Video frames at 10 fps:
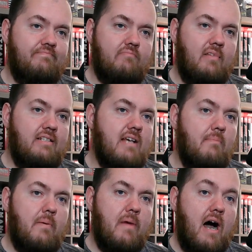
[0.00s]
something
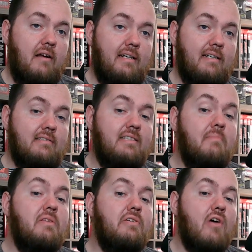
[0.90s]
about it, and some
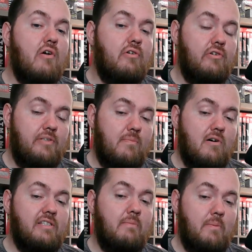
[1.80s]
of the Dark Horse books
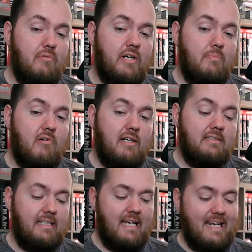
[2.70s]
to me pretty
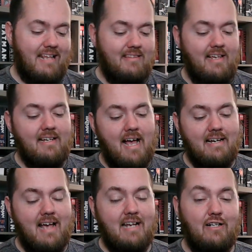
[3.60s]
pricey, and I think I
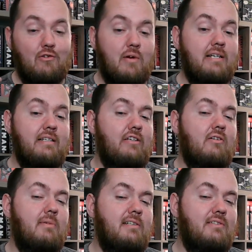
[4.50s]
got a great deal
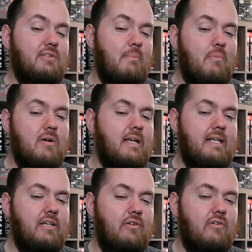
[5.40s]
because there's a book in
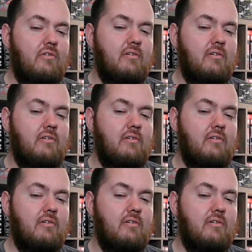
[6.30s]
here